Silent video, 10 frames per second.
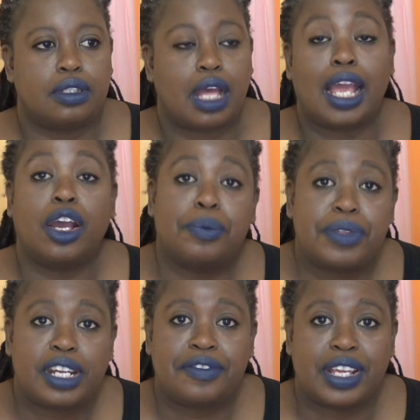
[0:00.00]
I hope
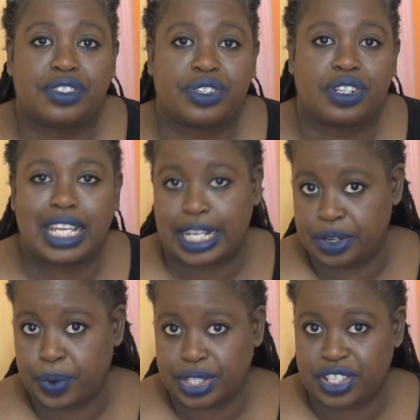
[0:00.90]
that I've answered any
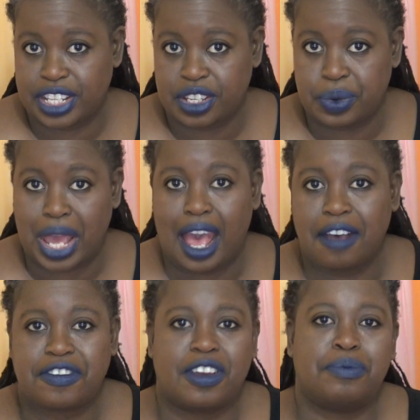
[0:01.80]
question that you
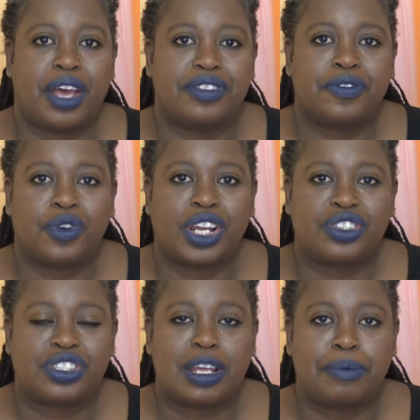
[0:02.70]
have about the
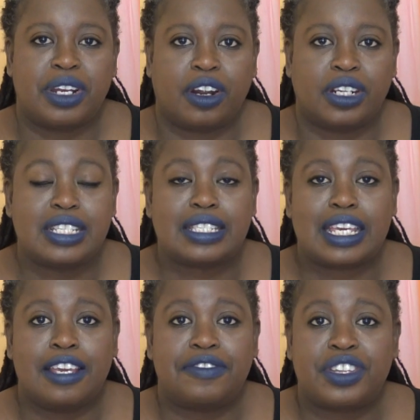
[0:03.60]
Voyager step-in
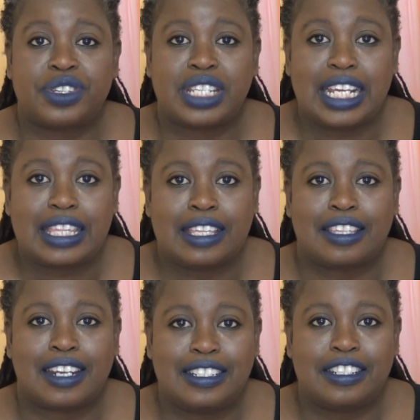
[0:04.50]
harness. If there's anything
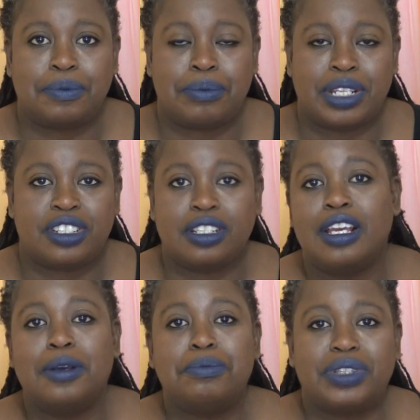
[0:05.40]
that I didn't mention,
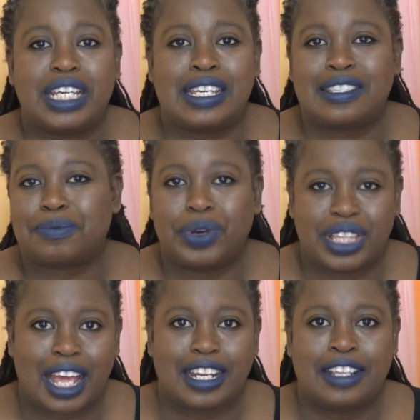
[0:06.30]
please
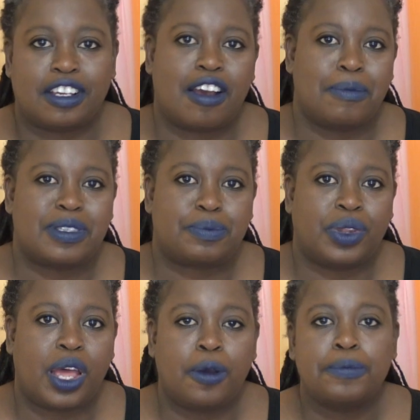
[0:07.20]
put that in the comments
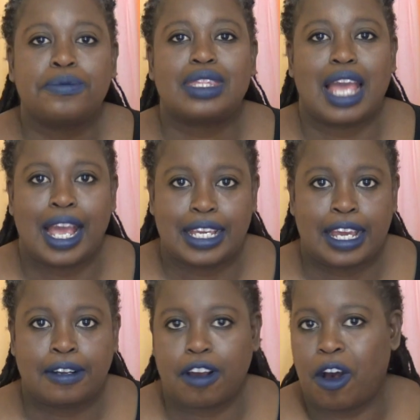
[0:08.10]
below. I
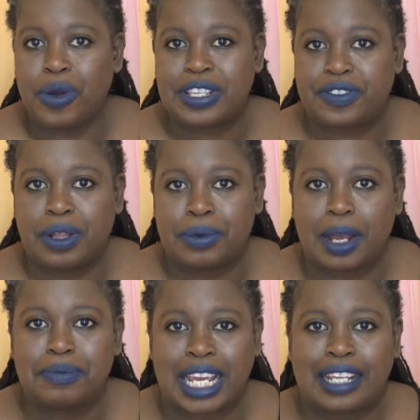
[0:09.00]
can always film an
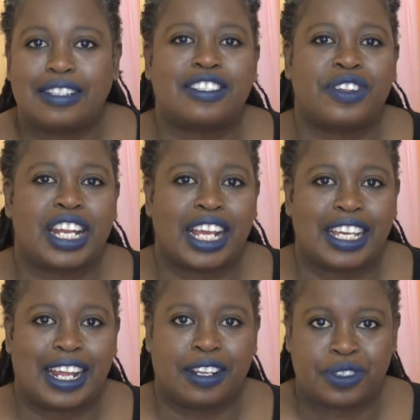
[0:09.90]
update so that I
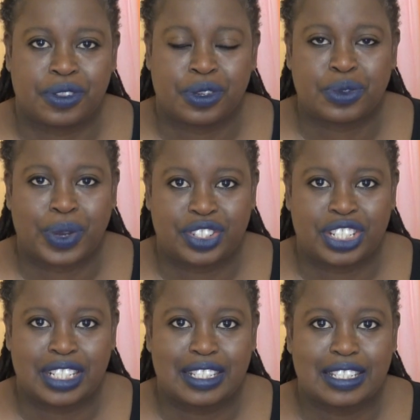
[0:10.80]
can answer those
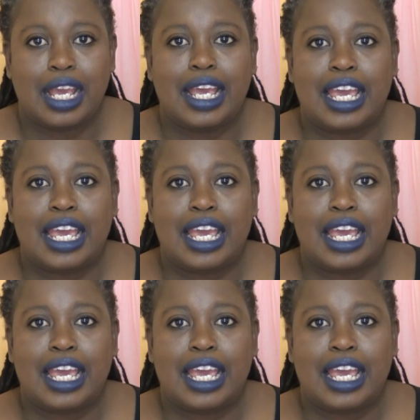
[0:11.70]
questions.